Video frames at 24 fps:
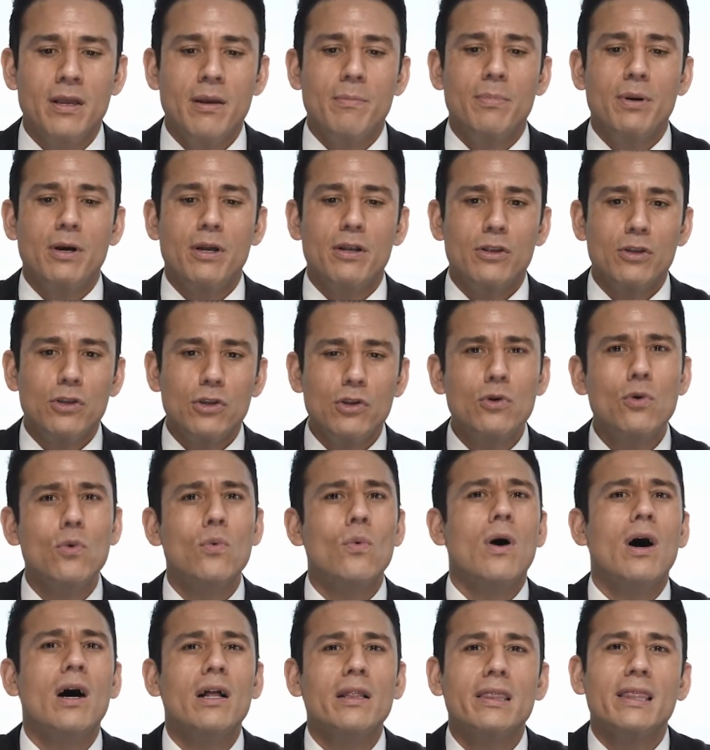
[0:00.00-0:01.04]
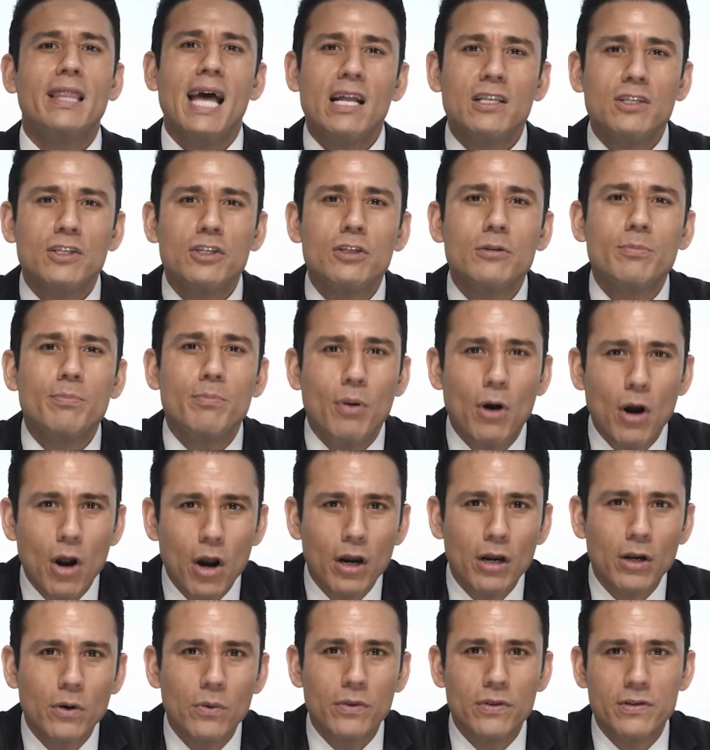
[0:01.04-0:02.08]
but you want that
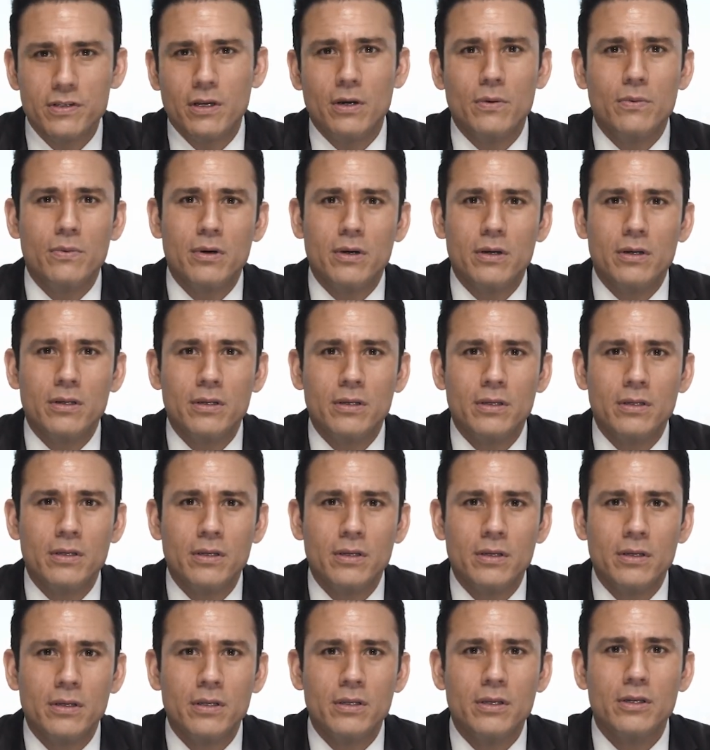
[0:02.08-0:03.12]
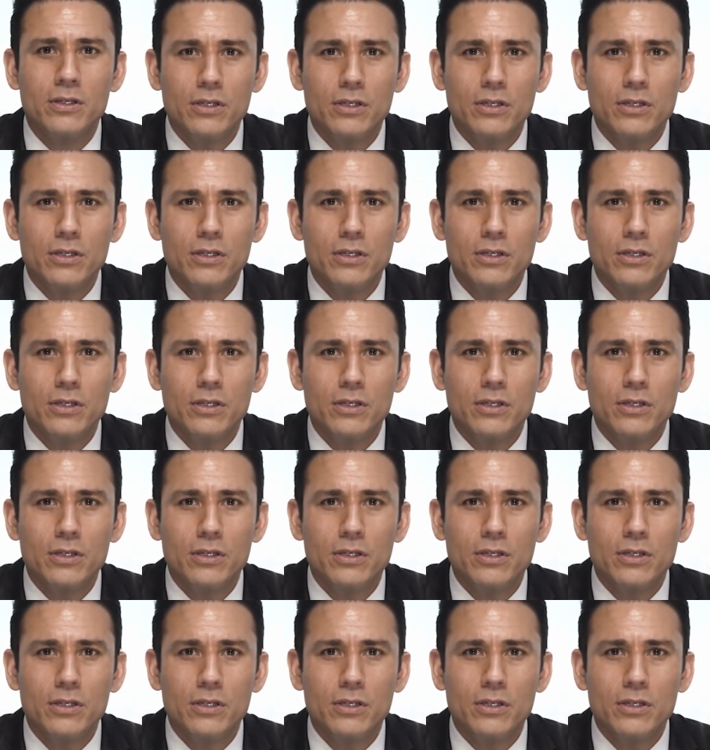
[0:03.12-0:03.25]
spark with someone. You